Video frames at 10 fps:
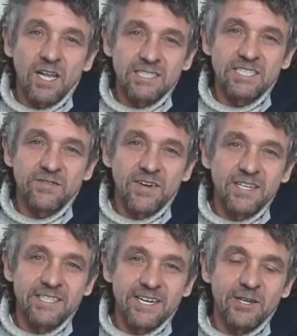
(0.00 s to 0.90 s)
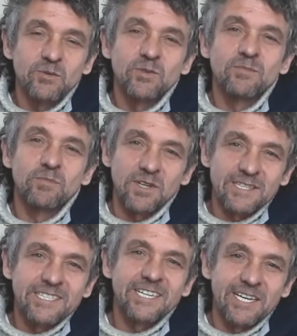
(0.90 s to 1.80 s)
you'd like to find out,
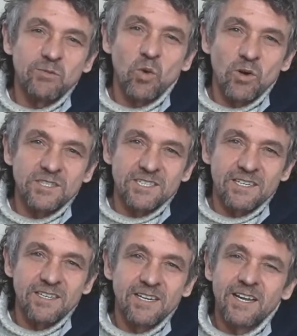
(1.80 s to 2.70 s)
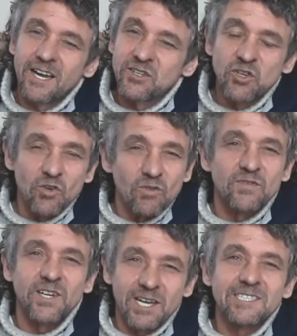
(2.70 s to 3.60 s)
keep watching and don't
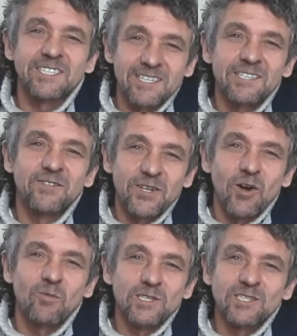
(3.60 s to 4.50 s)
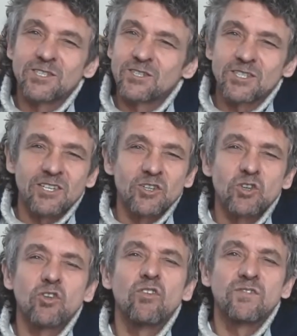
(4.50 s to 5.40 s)
forget to leave your comments, because I'd
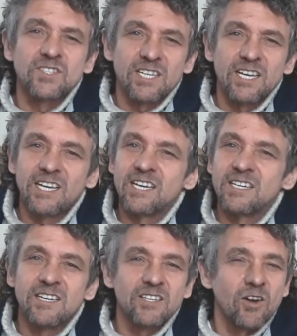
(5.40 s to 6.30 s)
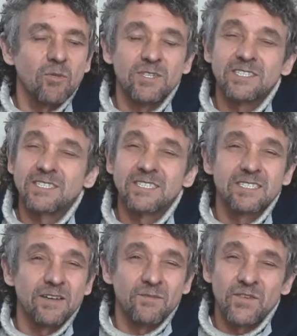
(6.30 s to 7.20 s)
love to hear your comments
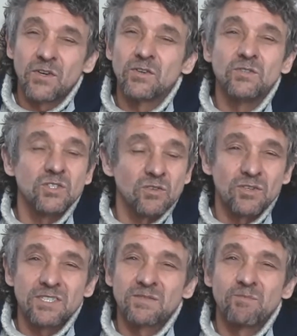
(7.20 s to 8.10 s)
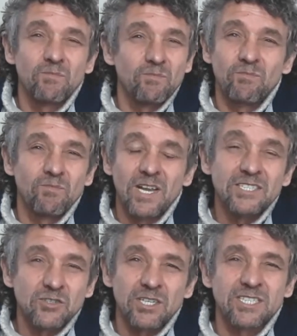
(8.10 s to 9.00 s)
and views on this
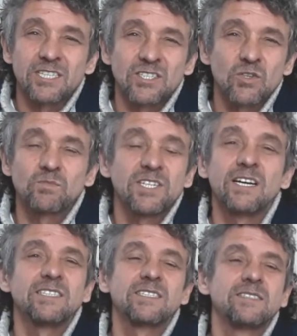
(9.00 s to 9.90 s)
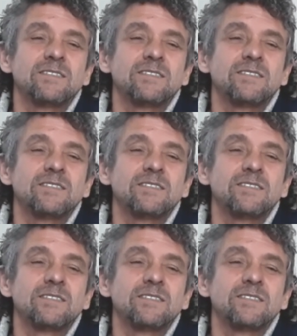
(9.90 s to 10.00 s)
interesting subject.